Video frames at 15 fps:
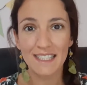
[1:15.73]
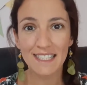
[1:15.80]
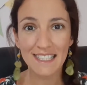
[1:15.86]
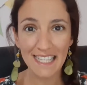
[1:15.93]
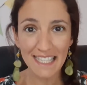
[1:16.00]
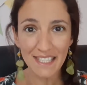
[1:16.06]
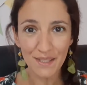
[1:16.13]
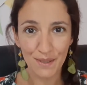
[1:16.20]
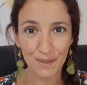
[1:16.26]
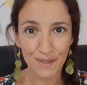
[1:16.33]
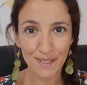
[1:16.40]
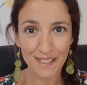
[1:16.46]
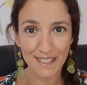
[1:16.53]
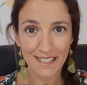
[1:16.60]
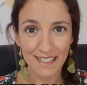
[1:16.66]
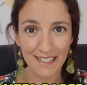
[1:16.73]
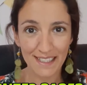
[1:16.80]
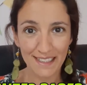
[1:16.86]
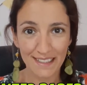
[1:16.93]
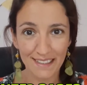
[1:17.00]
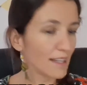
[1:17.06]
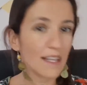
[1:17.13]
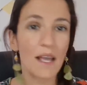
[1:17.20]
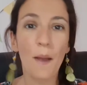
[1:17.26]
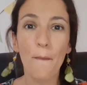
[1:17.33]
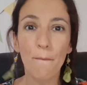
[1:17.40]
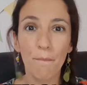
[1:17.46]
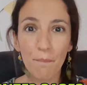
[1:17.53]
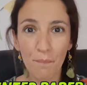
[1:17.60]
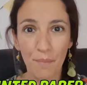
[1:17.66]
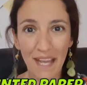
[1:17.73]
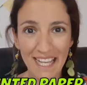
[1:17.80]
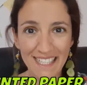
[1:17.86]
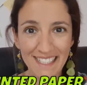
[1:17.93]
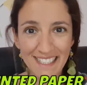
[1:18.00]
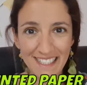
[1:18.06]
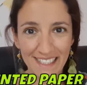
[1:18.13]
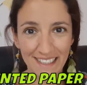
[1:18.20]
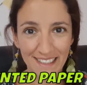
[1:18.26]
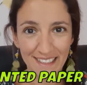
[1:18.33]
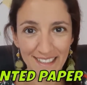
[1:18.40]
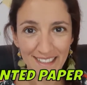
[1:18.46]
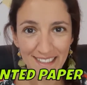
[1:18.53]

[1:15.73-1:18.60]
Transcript: Scissors, pencil,